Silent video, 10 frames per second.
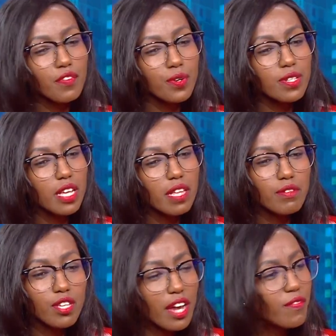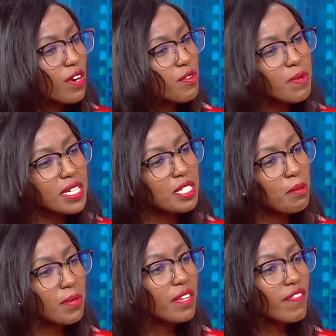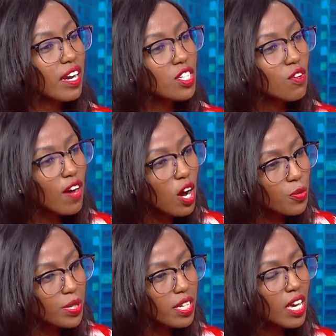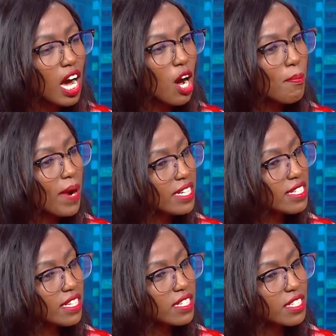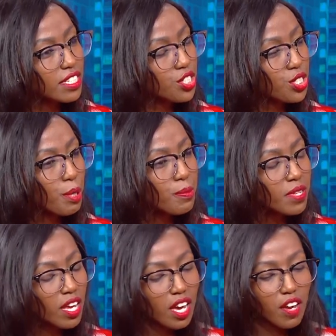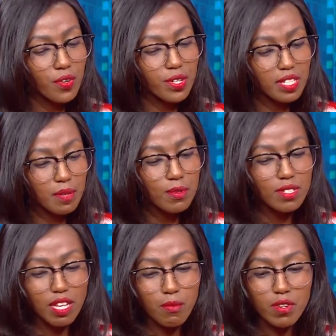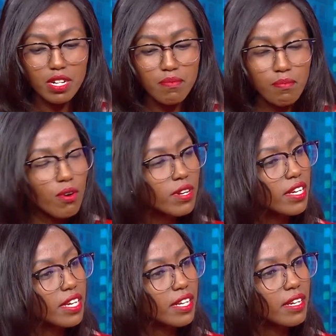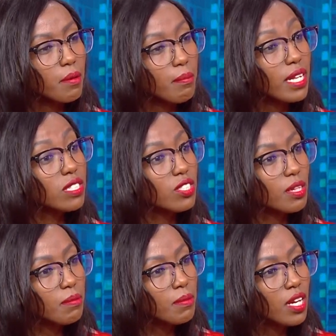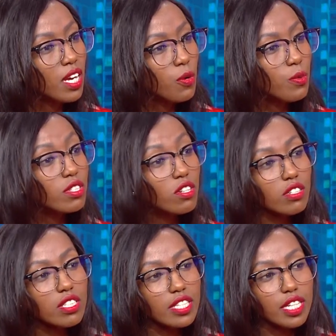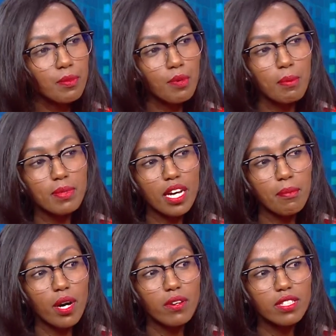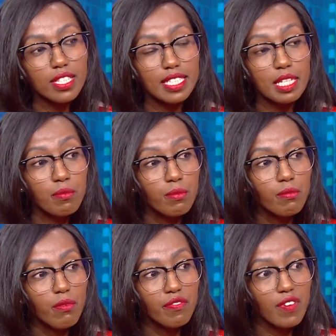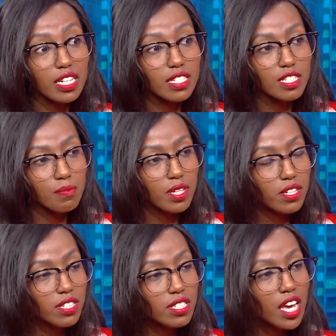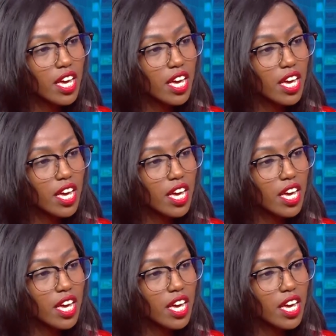for example environment is a big factor of how we our mindset is shaped. For example, someone born in Belgium will not think probably about the same factors because